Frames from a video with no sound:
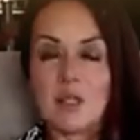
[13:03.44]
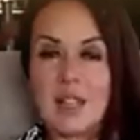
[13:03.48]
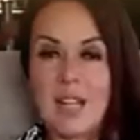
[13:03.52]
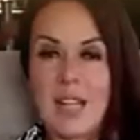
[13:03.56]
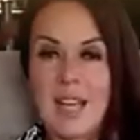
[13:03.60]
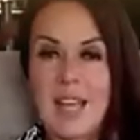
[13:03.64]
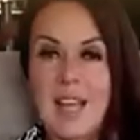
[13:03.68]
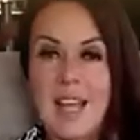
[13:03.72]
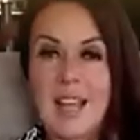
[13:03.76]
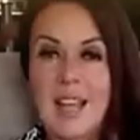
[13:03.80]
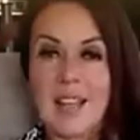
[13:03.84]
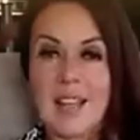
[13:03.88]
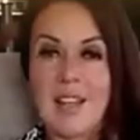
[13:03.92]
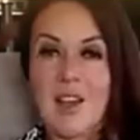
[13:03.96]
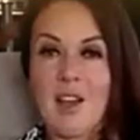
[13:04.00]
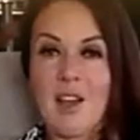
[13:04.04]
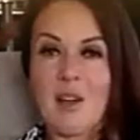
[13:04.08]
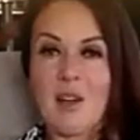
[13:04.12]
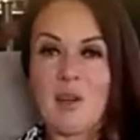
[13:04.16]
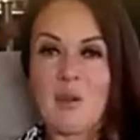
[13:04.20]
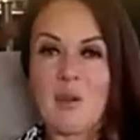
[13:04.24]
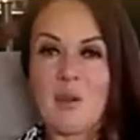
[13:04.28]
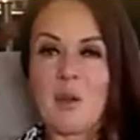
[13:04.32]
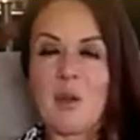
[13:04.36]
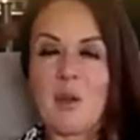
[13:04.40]
let
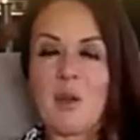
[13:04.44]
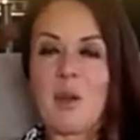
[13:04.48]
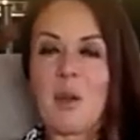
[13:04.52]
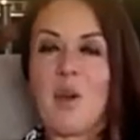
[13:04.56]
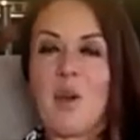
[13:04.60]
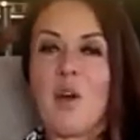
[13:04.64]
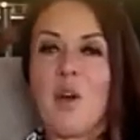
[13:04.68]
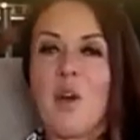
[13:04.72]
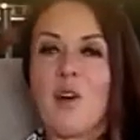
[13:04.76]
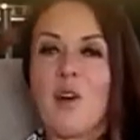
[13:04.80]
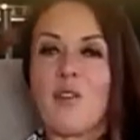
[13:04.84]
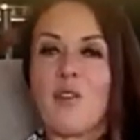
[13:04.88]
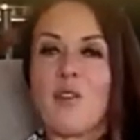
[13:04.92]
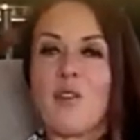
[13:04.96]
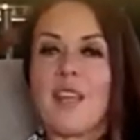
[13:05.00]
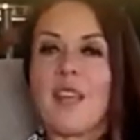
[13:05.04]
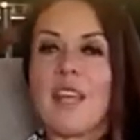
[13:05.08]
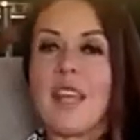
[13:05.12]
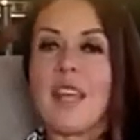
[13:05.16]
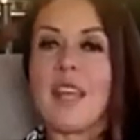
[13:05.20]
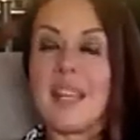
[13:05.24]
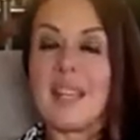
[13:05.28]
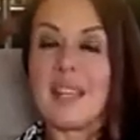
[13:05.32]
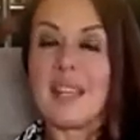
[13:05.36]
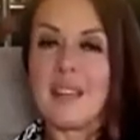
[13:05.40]
go of the
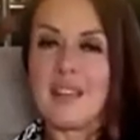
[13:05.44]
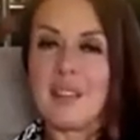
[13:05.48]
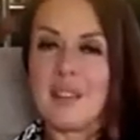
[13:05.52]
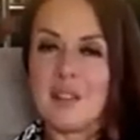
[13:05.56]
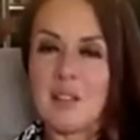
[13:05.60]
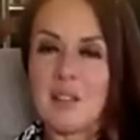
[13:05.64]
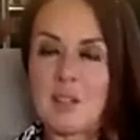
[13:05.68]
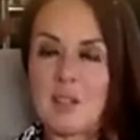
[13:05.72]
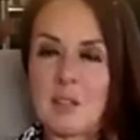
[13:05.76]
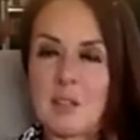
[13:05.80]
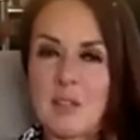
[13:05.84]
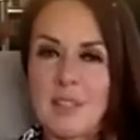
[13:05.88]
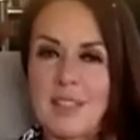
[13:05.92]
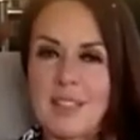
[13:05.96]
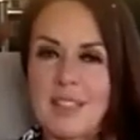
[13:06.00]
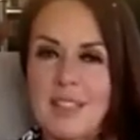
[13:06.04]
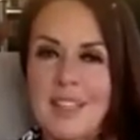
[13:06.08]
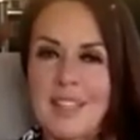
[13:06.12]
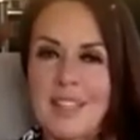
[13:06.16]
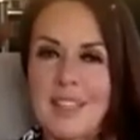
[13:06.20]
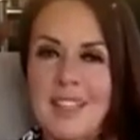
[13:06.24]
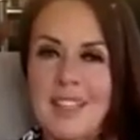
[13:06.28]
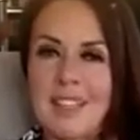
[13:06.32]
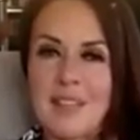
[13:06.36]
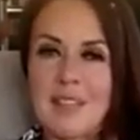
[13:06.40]
inner
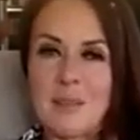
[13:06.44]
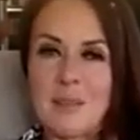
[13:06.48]
critic.